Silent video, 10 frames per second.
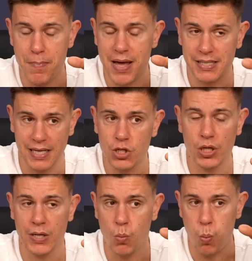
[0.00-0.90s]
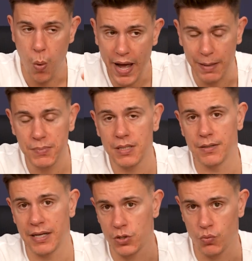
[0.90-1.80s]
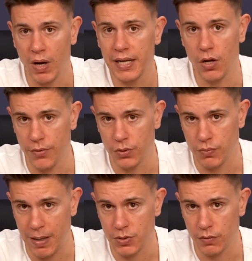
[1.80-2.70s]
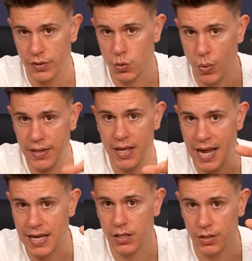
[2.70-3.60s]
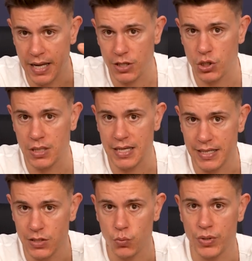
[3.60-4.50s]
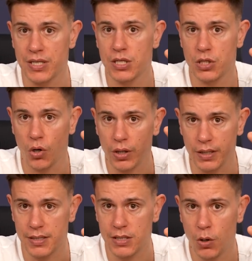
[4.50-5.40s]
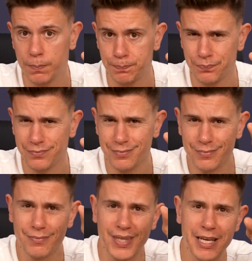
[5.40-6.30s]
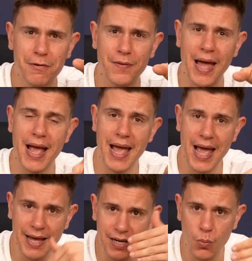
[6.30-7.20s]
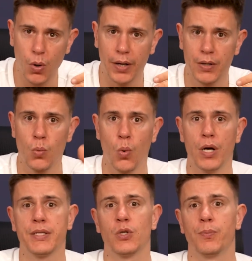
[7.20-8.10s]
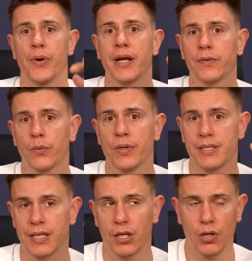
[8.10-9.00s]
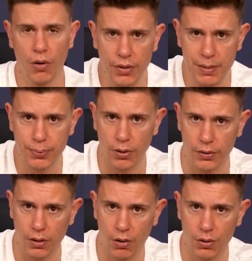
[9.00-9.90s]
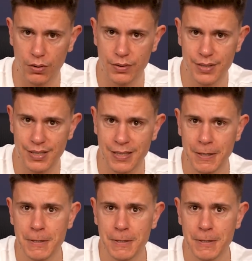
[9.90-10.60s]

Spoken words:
essentially wiped that is running on those RAM servers when a connection is restarted. So if anyone was to break through the security protocols,